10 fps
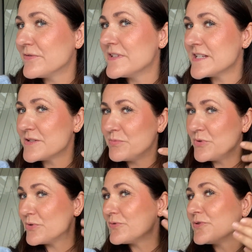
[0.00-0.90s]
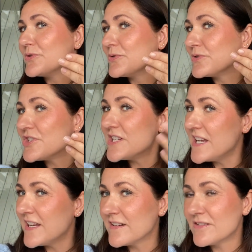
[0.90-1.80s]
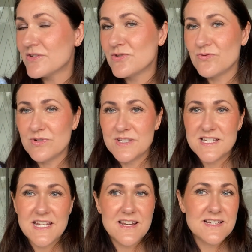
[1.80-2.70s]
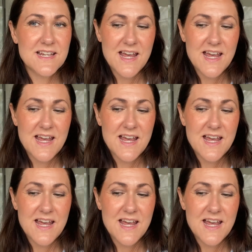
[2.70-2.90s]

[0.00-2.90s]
this beautiful sheen to the cheeks.